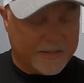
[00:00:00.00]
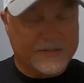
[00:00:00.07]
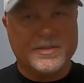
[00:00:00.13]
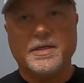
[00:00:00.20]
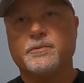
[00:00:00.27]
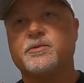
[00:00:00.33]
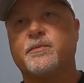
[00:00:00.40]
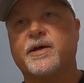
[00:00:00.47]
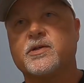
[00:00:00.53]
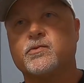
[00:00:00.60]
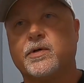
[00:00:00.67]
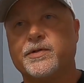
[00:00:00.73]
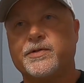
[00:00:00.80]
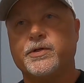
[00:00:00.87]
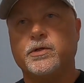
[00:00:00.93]
Jim's makes
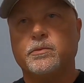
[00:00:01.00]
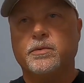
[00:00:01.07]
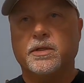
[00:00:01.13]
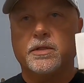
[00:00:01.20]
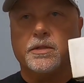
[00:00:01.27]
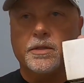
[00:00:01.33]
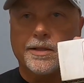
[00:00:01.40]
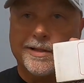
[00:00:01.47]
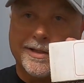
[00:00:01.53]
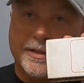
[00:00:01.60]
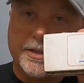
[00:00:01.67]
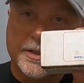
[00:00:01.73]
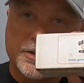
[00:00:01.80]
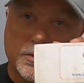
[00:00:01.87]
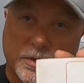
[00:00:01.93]
one too, but
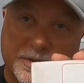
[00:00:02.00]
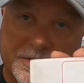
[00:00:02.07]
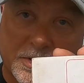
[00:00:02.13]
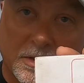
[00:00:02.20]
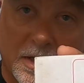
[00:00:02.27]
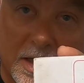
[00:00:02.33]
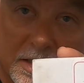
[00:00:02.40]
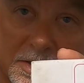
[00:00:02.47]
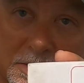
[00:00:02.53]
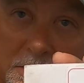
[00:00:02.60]
George's Garage.